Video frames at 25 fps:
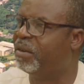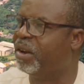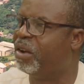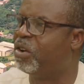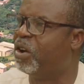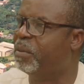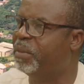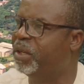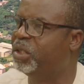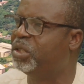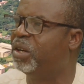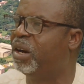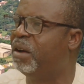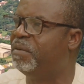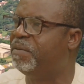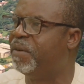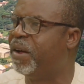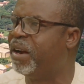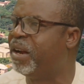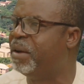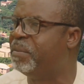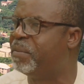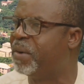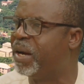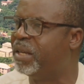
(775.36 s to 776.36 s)
for
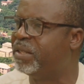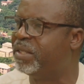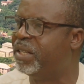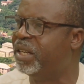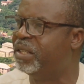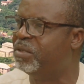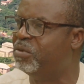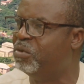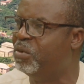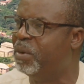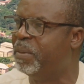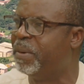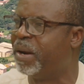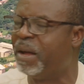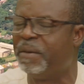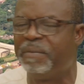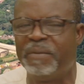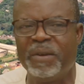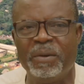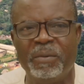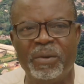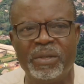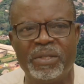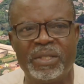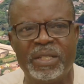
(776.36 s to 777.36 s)
Anambra State Women
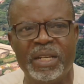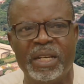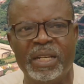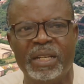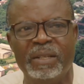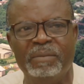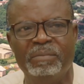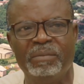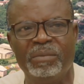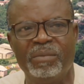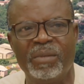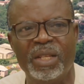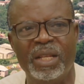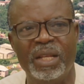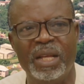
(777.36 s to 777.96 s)
Affairs was saying